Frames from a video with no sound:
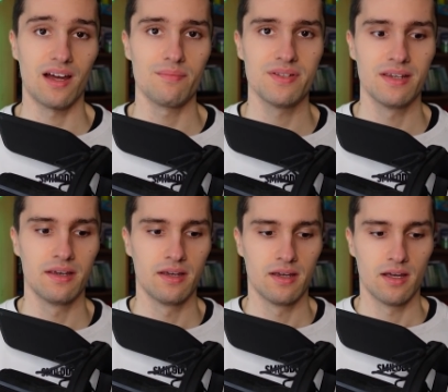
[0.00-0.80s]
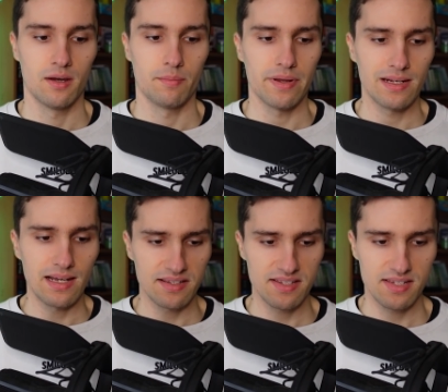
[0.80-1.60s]
apps. But
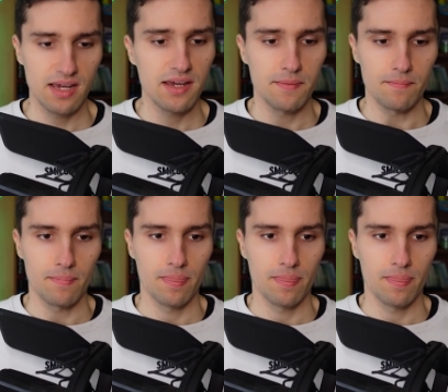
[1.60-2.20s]
let's say